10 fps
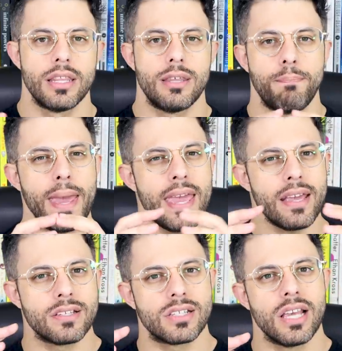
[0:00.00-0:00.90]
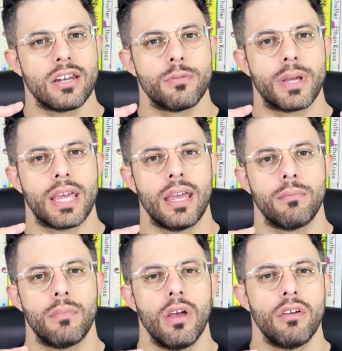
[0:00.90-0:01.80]
The pagans later
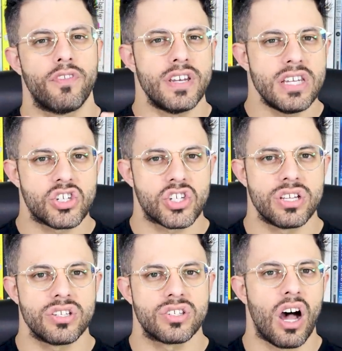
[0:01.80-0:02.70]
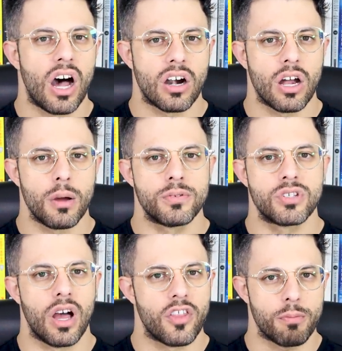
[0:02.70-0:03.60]
became Phoenicians,
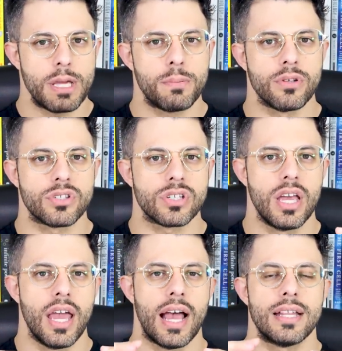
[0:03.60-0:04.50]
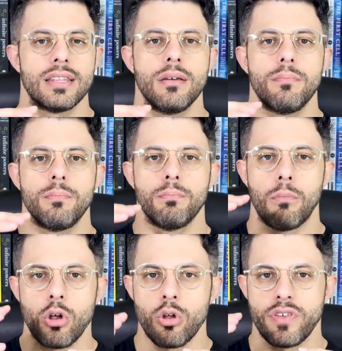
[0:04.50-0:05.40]
Arabs, other peoples, and the
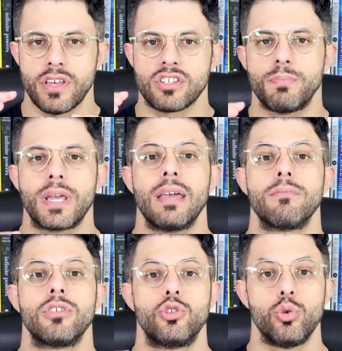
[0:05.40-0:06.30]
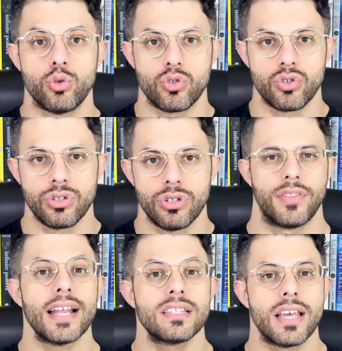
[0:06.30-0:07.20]
monotheists became the Jews.
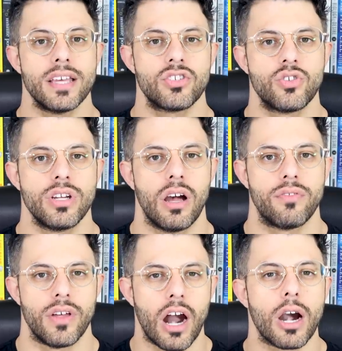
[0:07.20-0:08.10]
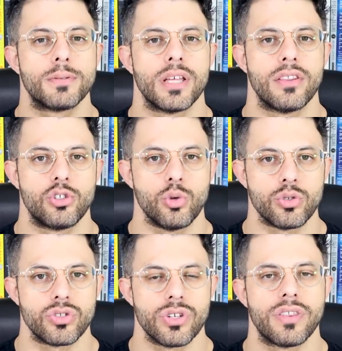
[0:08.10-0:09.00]
That's the history of the Arabs and the
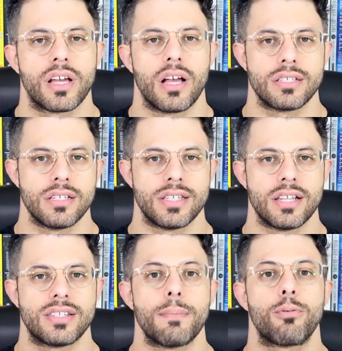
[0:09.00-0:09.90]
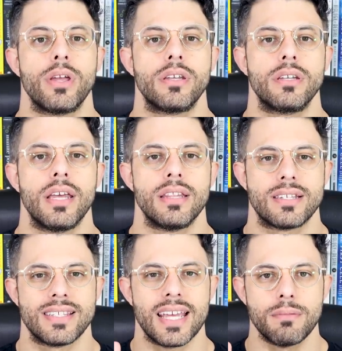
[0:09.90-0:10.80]
Jews, the cousins that separated in the
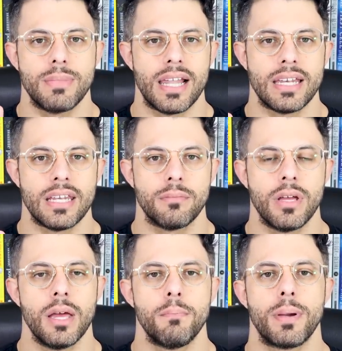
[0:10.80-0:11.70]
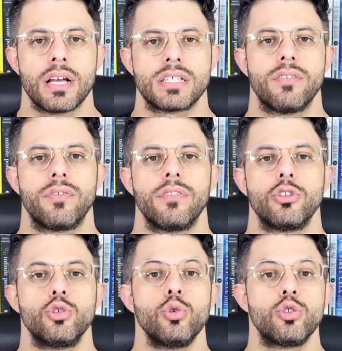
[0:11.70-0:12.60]
second millennium because of the
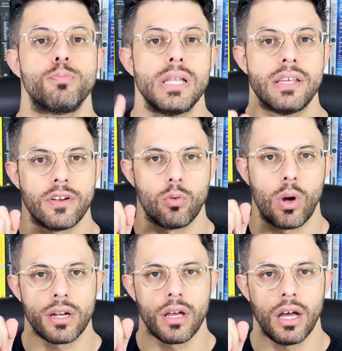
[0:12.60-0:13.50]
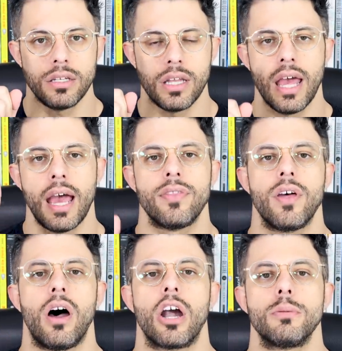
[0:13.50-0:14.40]
Jews' belief in one God and
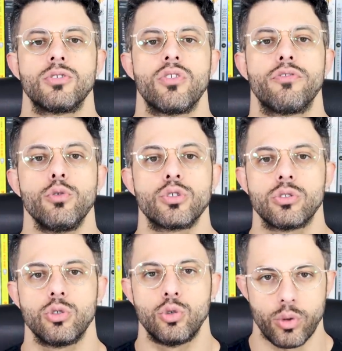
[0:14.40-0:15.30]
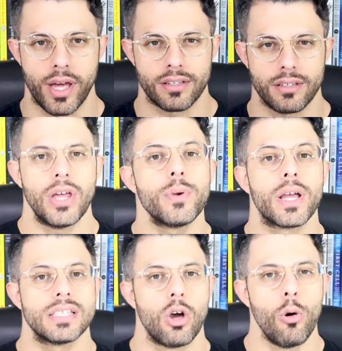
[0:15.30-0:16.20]
the Arabs' refusal to do that. Anyway
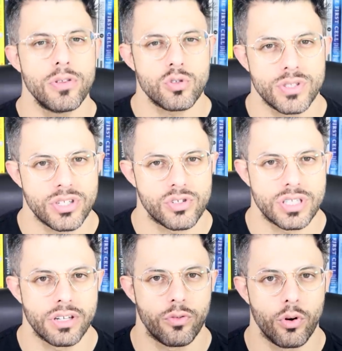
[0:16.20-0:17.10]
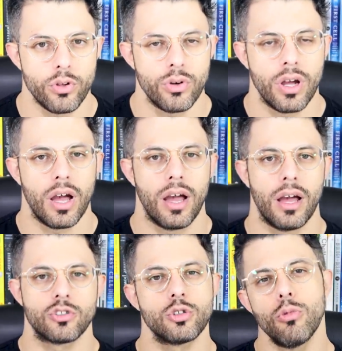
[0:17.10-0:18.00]
guys, I hope this was interesting for you.
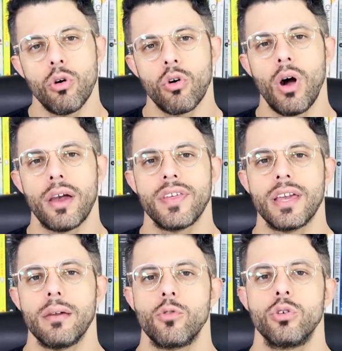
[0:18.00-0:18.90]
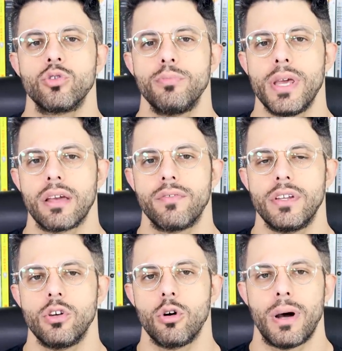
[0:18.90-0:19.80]
Tomorrow, I think I'm going to make a
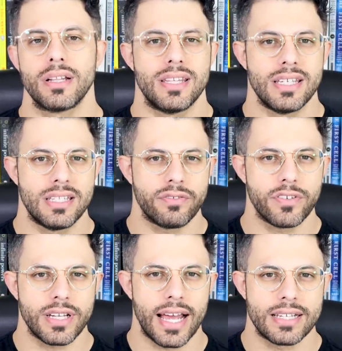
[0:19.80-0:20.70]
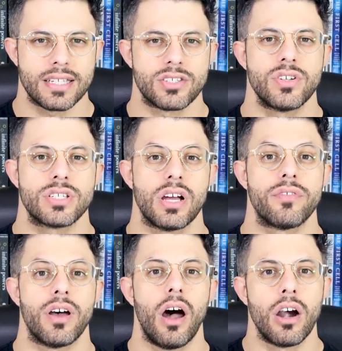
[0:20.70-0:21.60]
video about the different ancestries
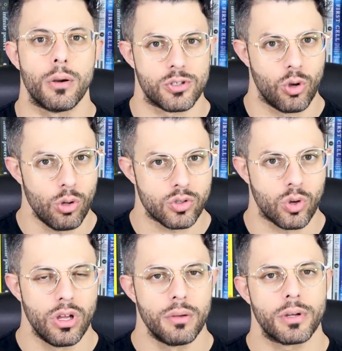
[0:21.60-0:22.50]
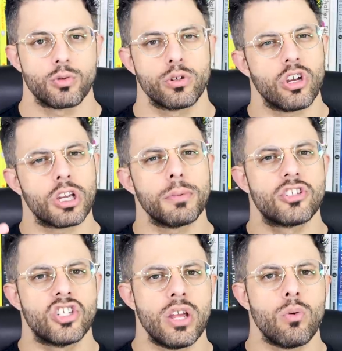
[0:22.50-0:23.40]
of the Arabs also, because we were talking
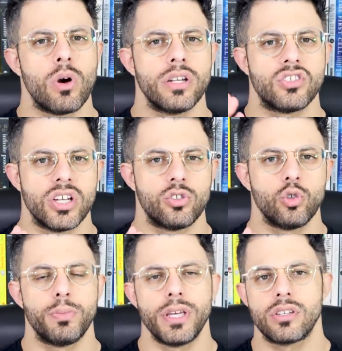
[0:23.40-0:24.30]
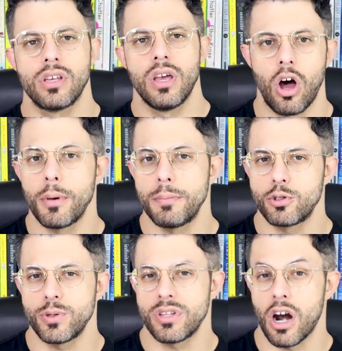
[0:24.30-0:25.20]
about J1 and J2 being common
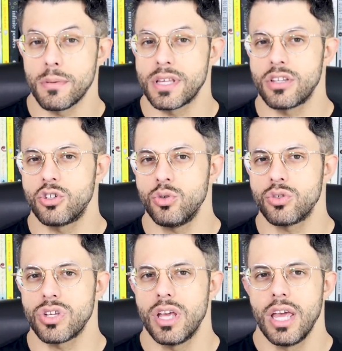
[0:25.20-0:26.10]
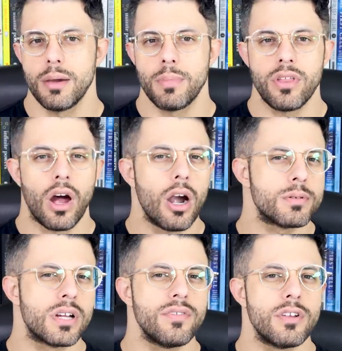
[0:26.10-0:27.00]
between the Arabs and the Jews. But the
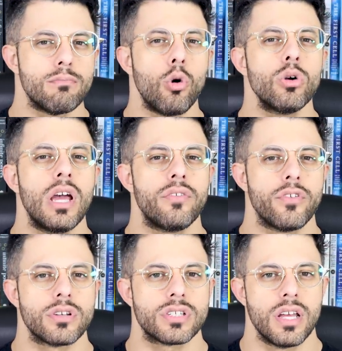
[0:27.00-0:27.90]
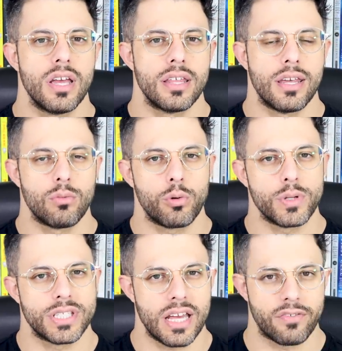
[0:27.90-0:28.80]
Arabs are even more diverse than what
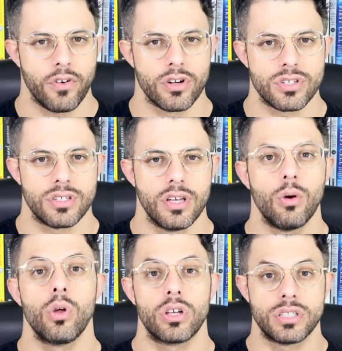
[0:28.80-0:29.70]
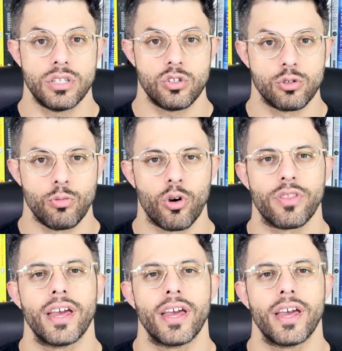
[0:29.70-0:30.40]
we see at first. We'll continue tomorrow.